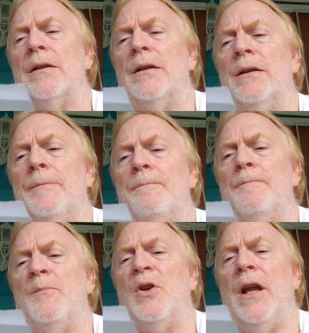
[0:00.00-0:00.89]
Um,
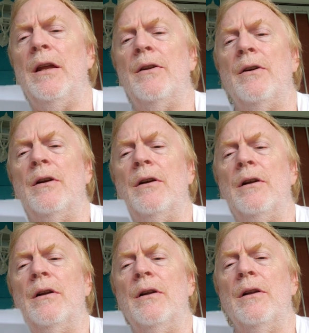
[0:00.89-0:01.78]
today, there
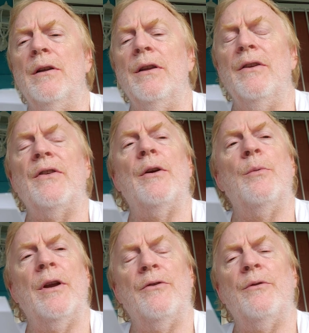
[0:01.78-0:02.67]
these are
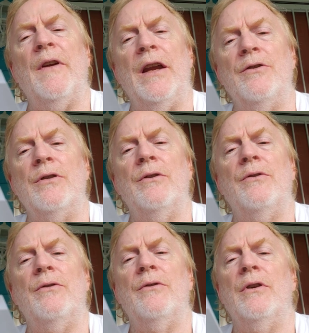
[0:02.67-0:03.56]

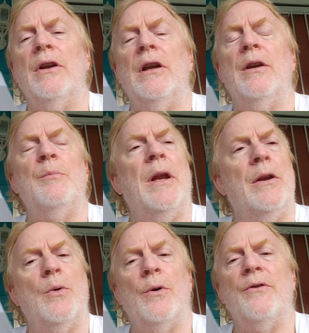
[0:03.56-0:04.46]
reservations in many
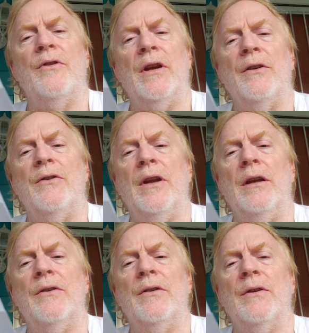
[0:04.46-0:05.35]
corners of the United
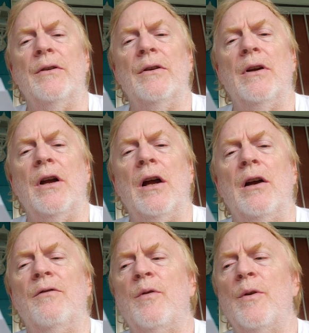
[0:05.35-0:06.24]
States.
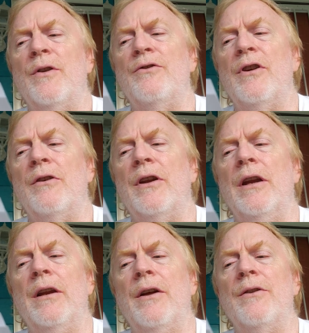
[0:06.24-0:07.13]
Uh, for the
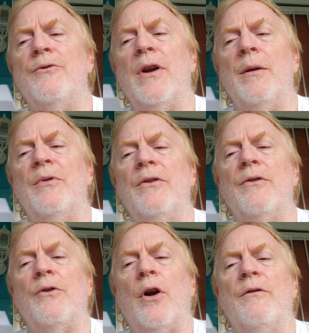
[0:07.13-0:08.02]
Cherokee and other tribes, this
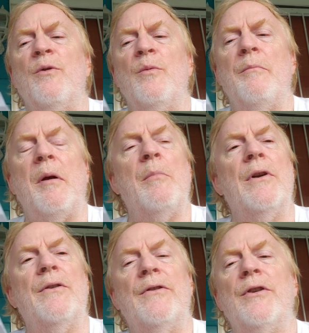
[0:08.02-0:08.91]
is often
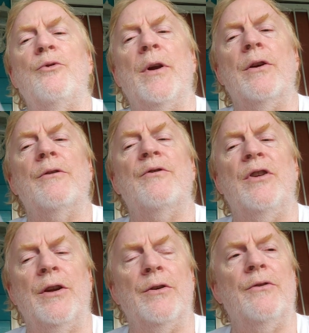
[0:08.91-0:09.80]
remembered as the Trail of
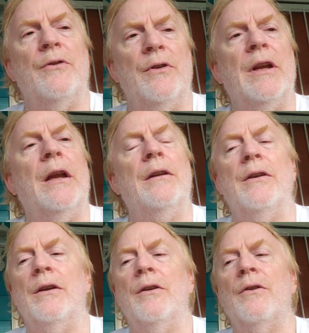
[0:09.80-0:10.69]
Tears, the
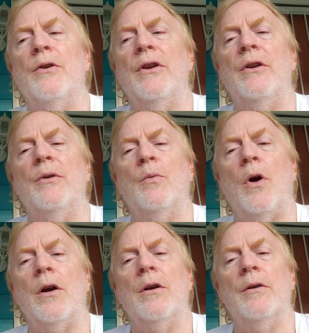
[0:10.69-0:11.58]
1830
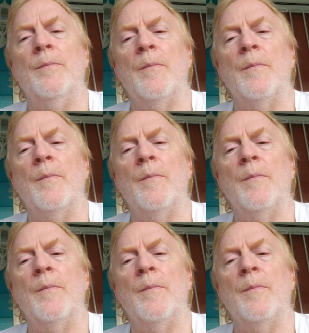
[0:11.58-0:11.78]
walk.